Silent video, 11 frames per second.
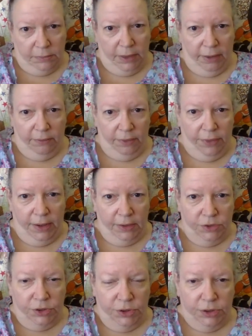
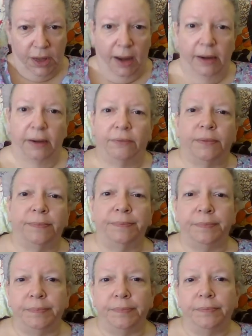everything's just kind of
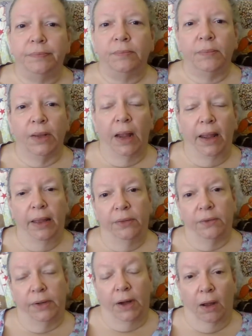
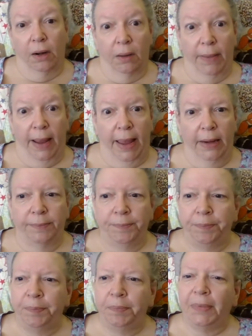heather and yawn on my head.
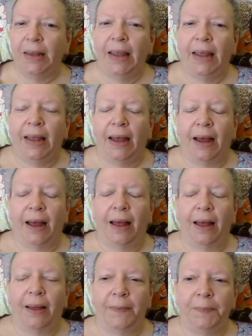
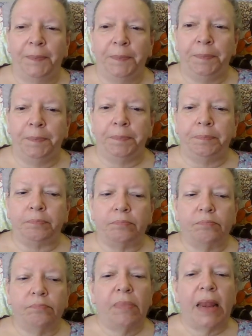Um.
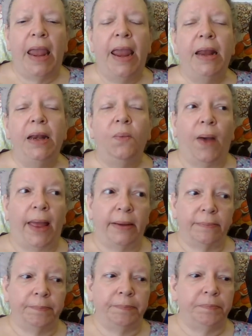Anyway,
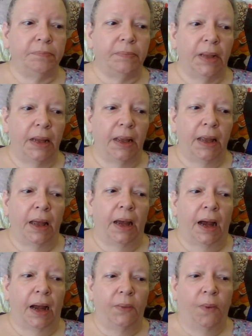
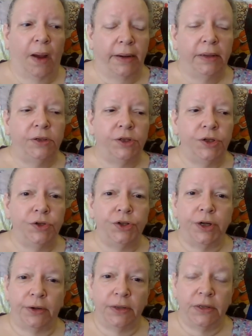I wanted to
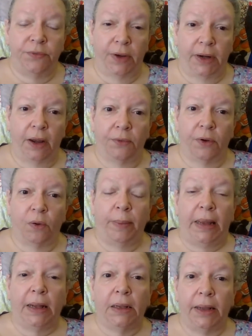share this video. There'll
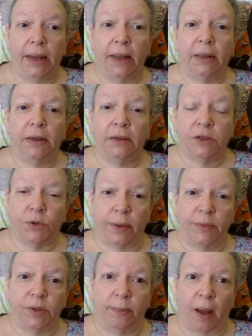be a link in the
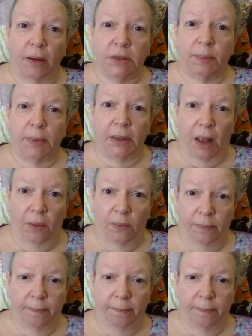description box below.